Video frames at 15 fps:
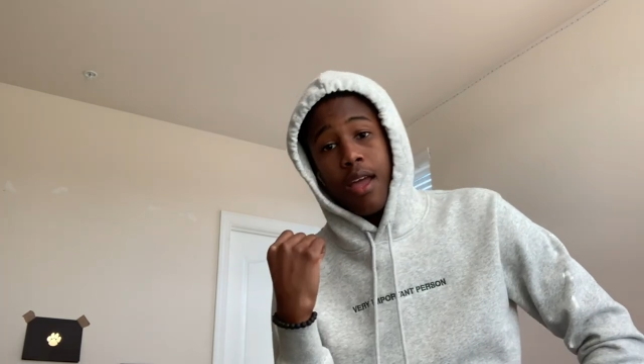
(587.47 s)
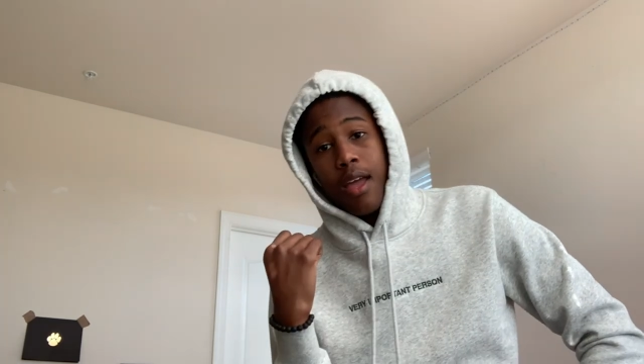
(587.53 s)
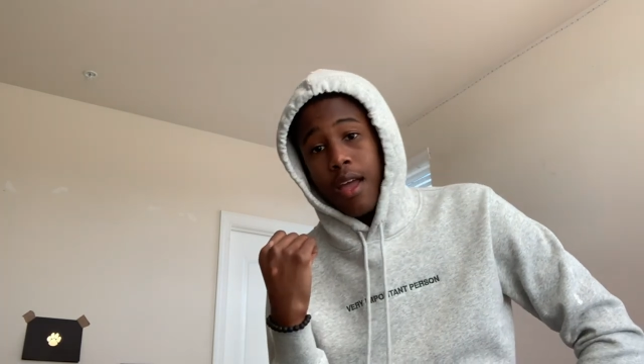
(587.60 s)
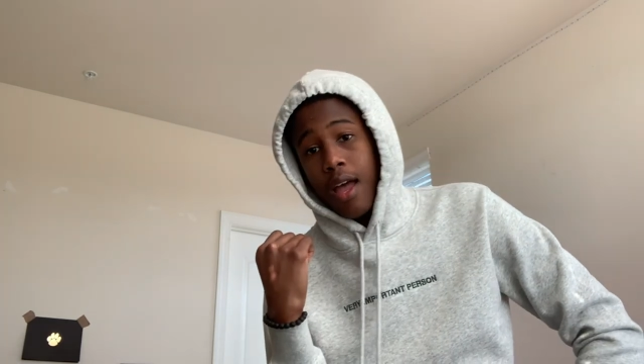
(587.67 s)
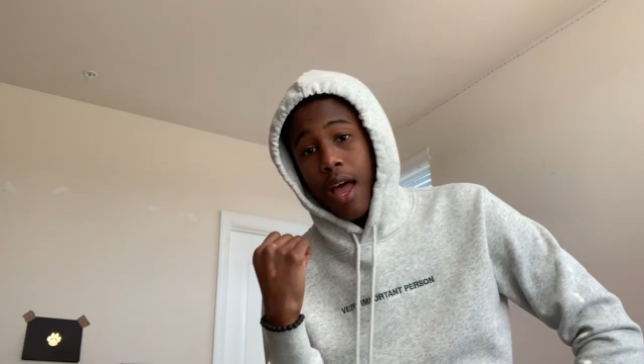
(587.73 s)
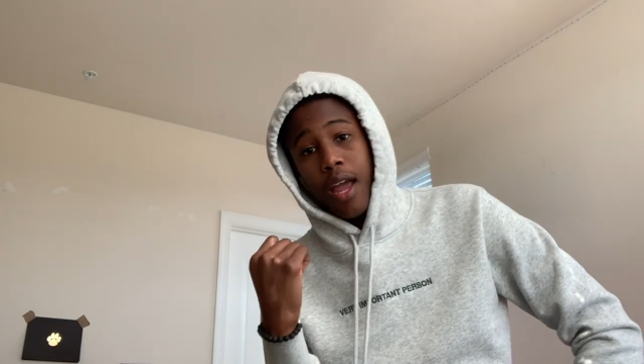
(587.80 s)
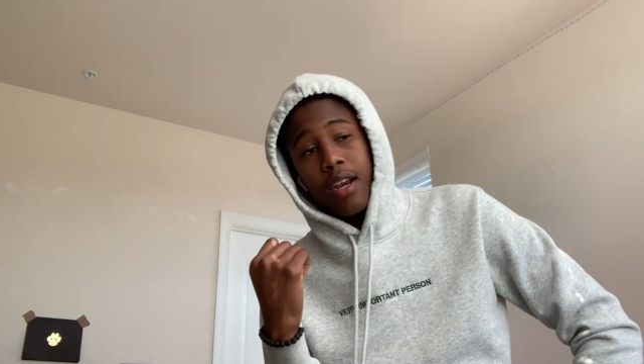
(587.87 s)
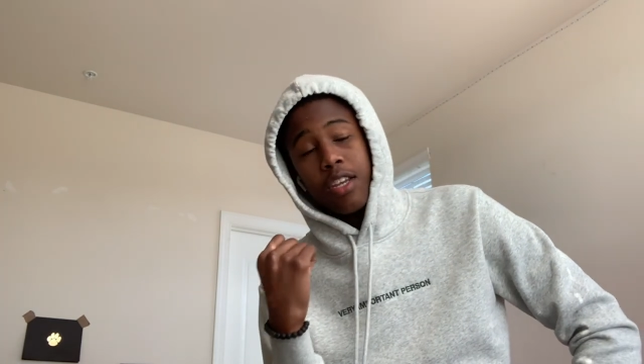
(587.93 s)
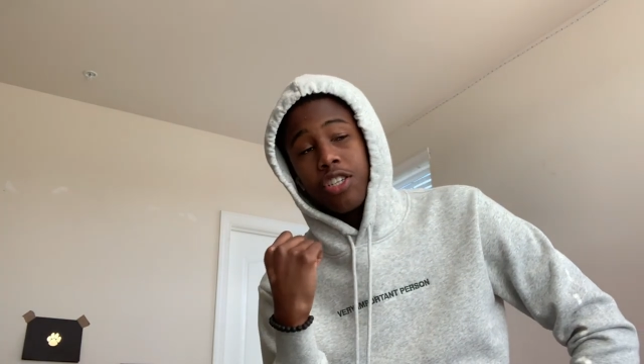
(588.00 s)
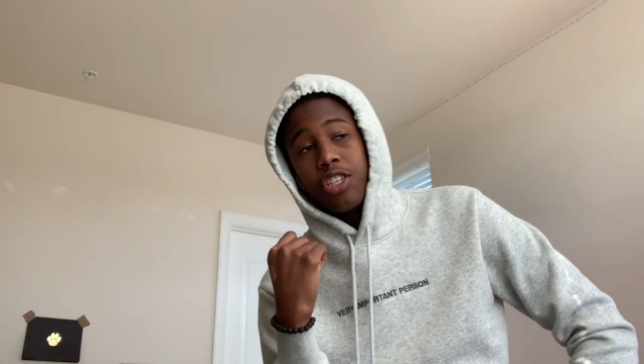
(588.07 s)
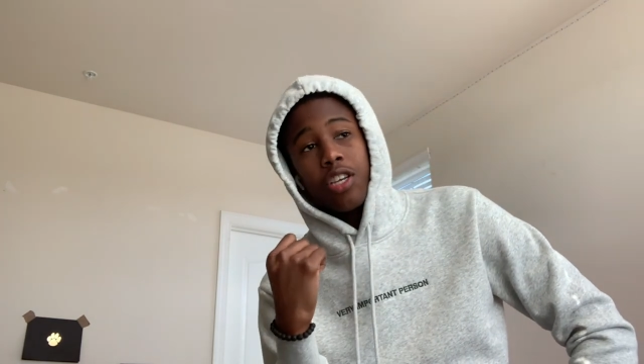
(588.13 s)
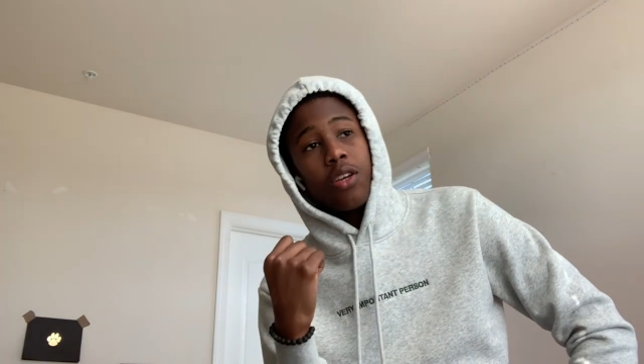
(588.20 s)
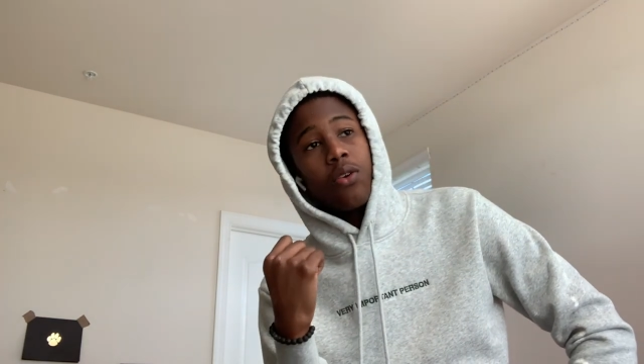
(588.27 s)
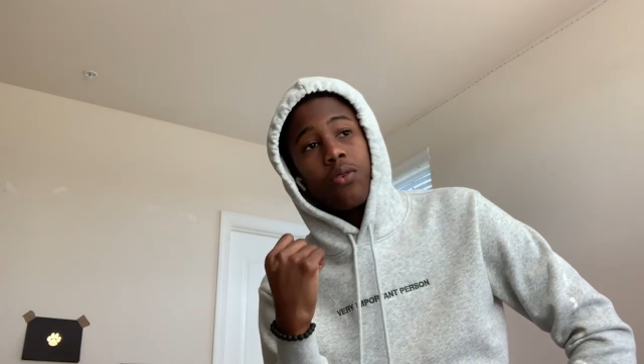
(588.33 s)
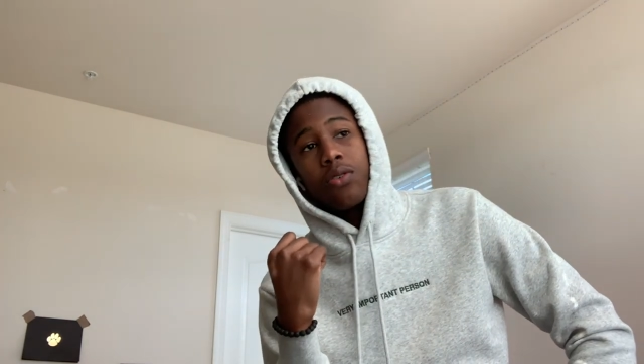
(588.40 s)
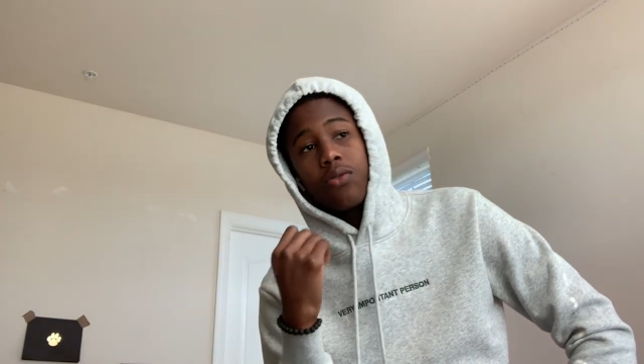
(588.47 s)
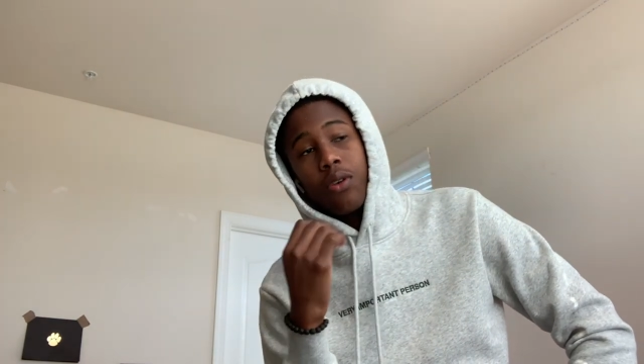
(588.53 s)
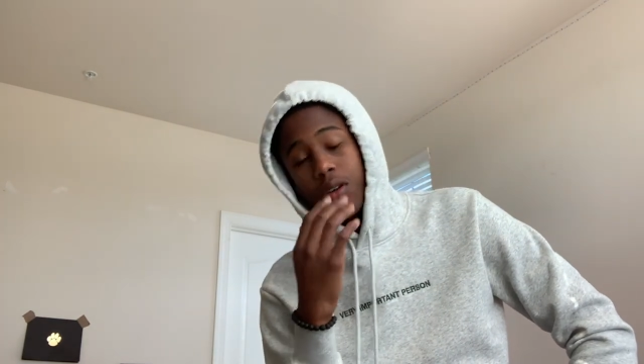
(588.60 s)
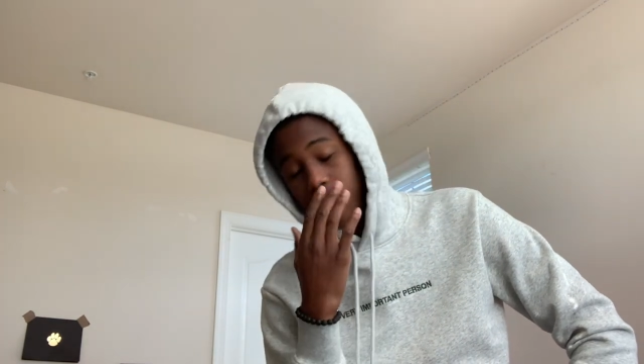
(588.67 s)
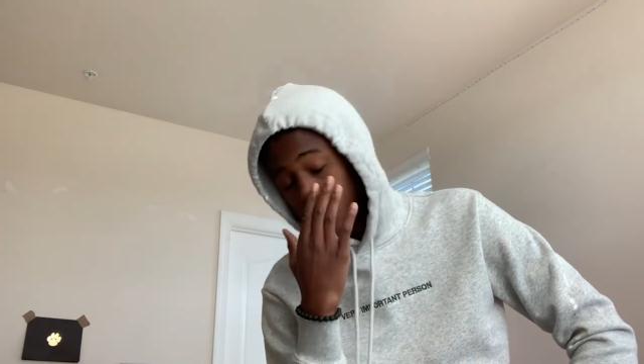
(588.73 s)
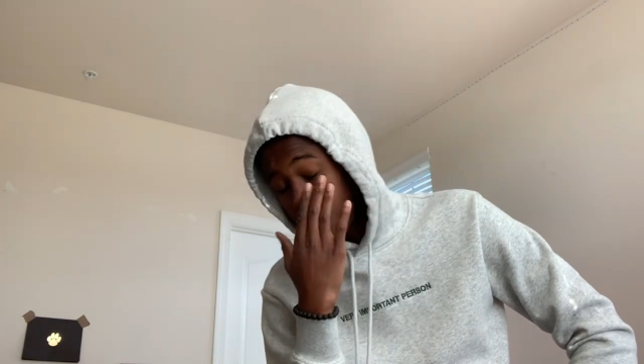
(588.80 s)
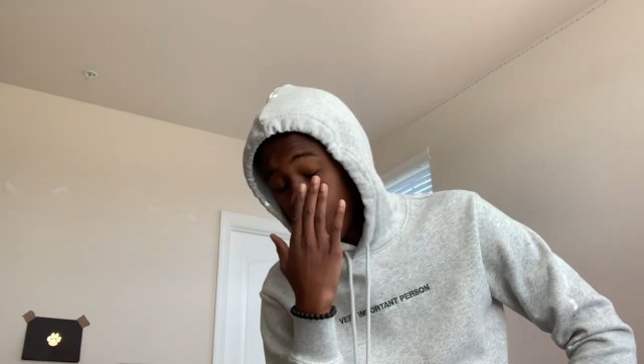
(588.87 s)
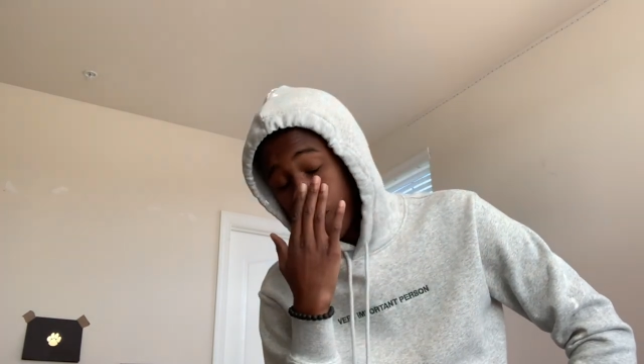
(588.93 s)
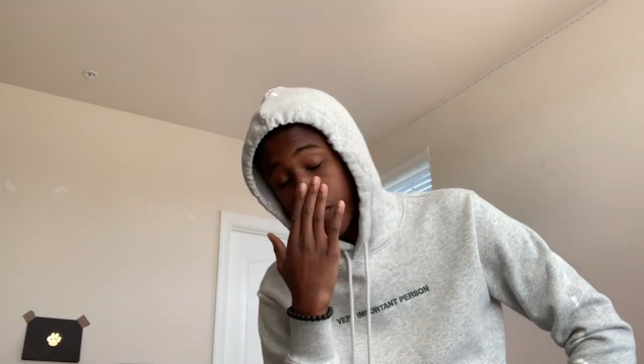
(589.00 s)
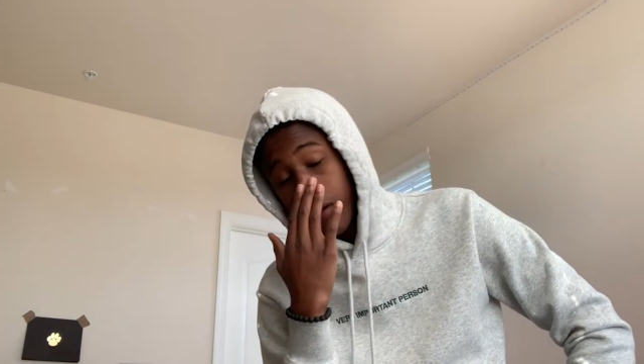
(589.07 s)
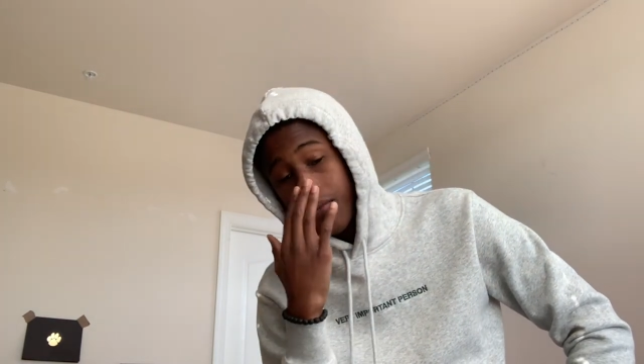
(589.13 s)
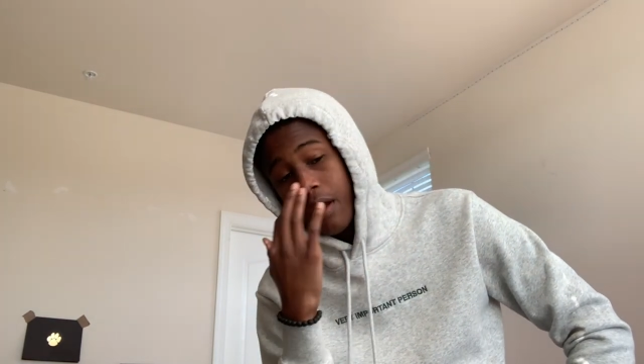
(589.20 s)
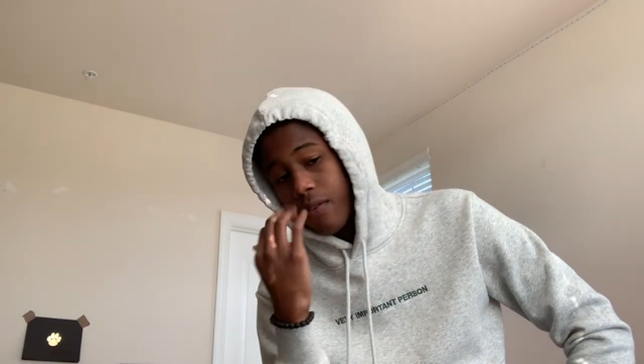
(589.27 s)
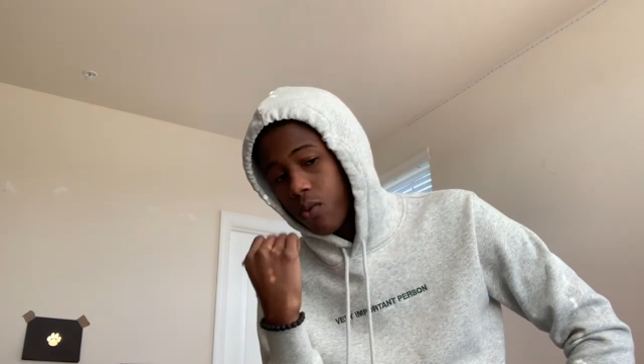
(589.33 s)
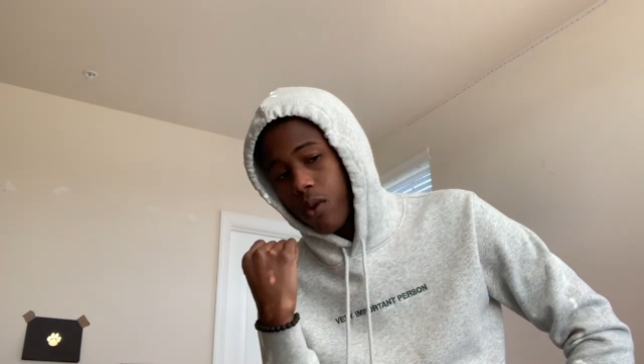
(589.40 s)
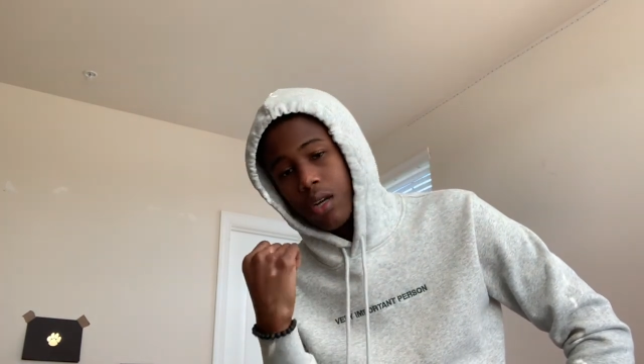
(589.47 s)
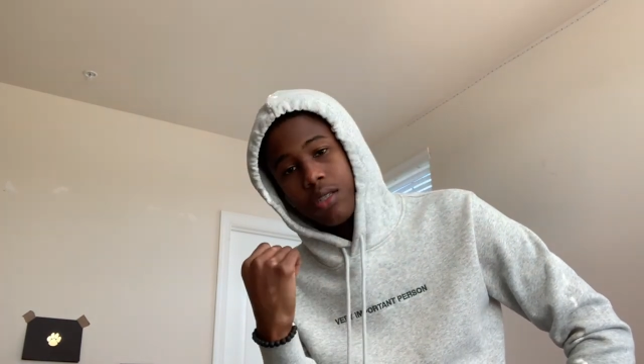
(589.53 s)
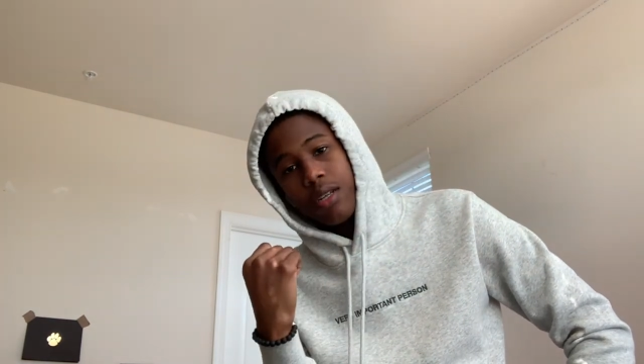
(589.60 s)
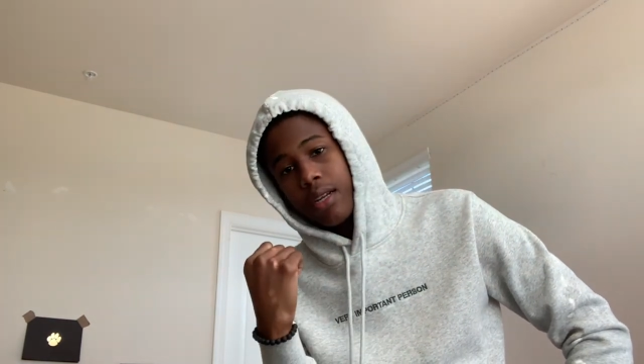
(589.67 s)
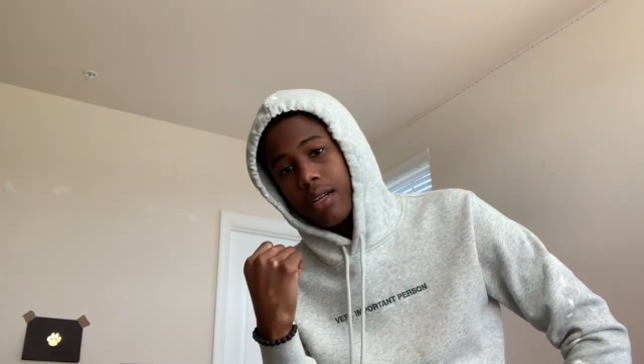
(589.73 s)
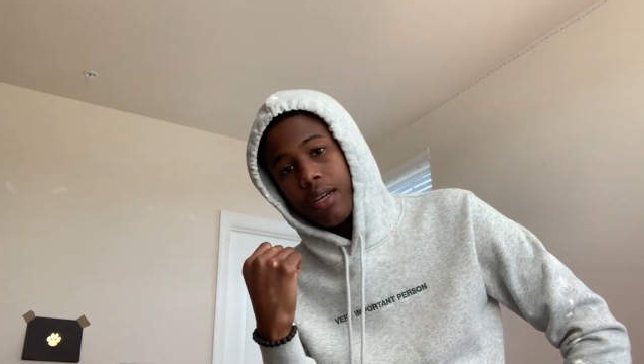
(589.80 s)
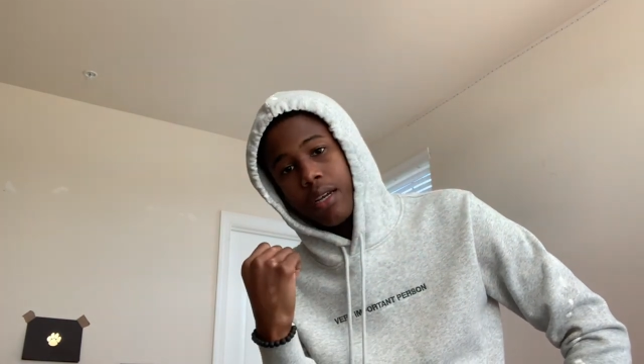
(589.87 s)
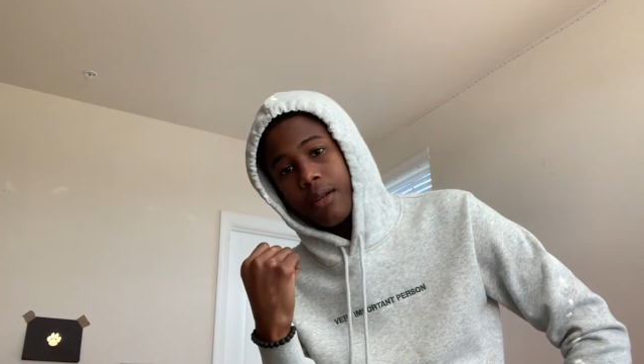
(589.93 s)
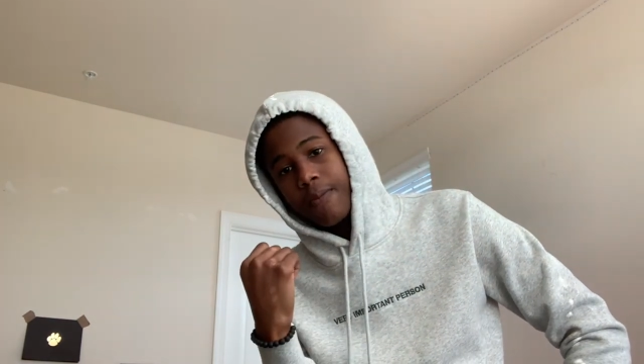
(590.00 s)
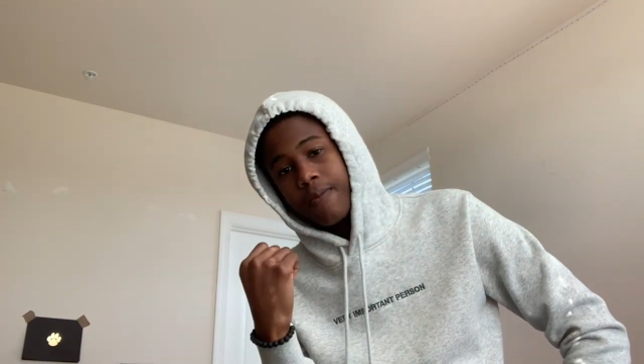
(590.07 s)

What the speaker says: I had the chills throughout the whole video. I'm never watching that again.